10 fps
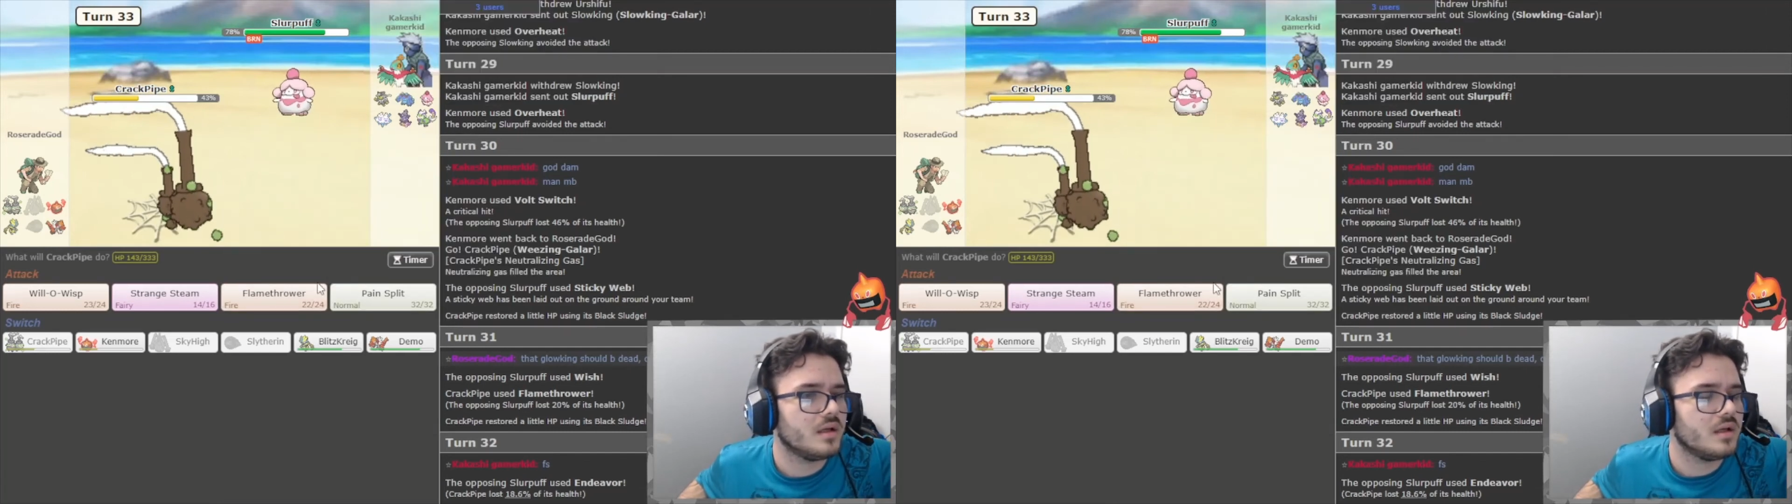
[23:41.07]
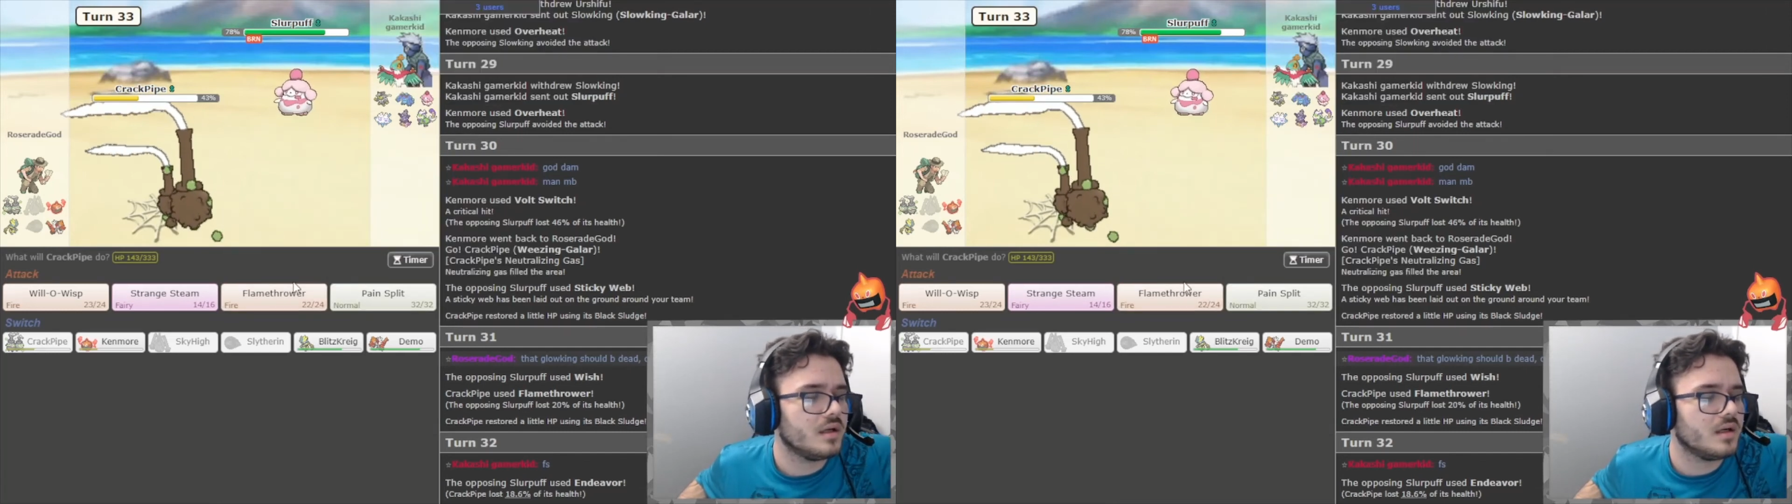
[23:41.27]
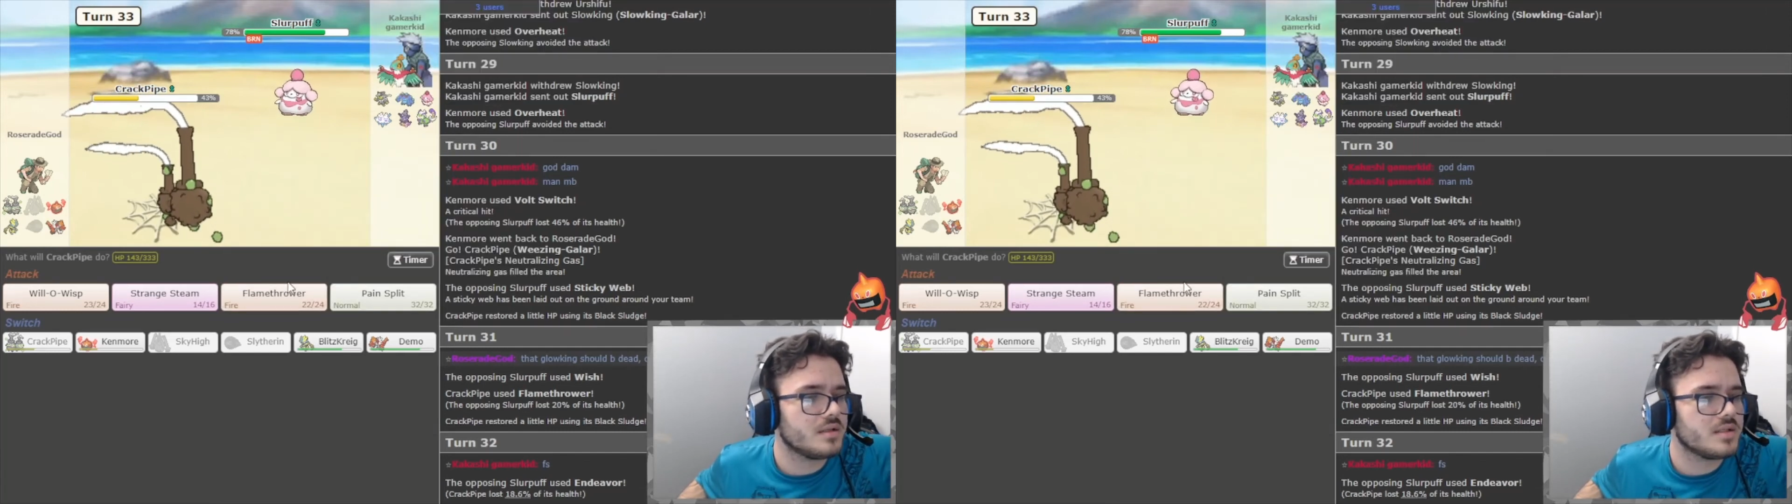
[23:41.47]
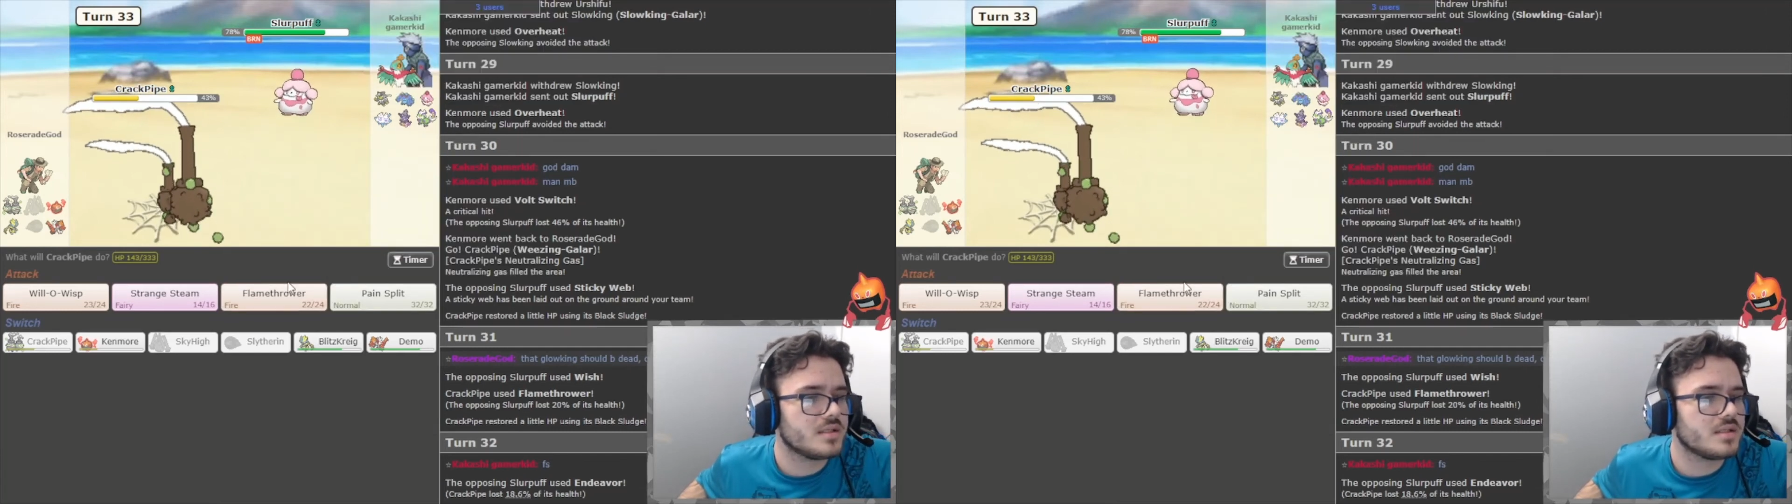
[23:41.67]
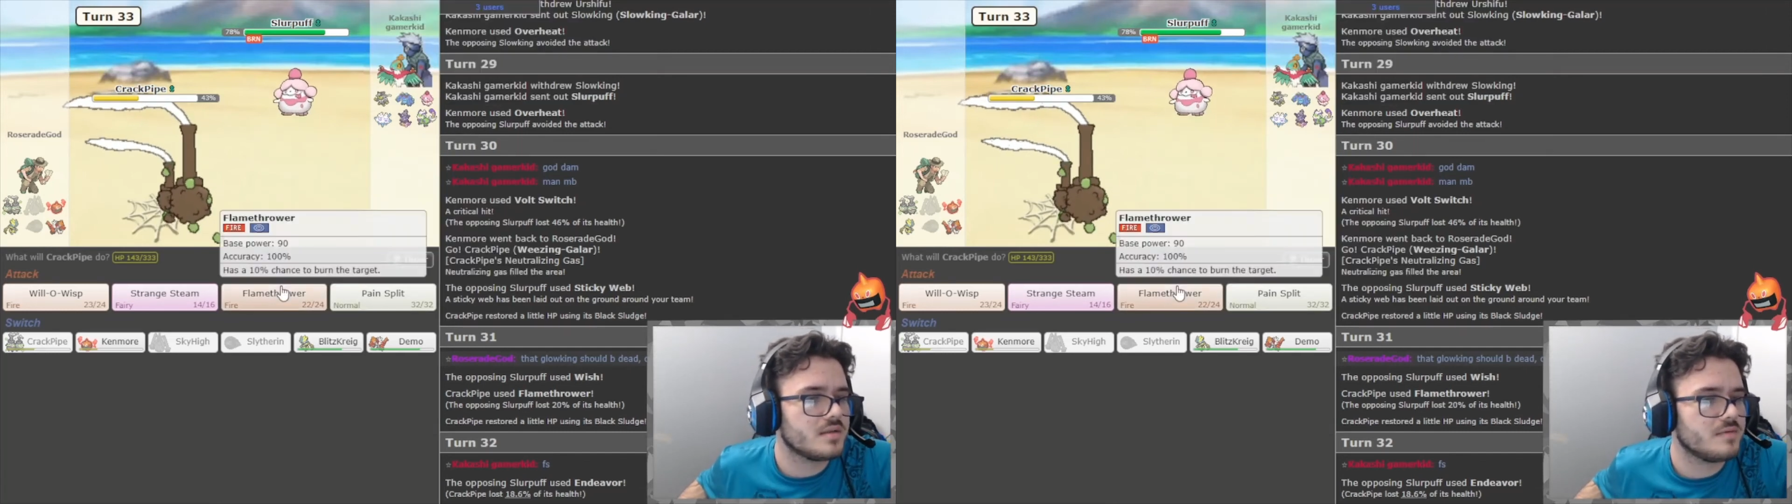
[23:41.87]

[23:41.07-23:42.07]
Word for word: I'll just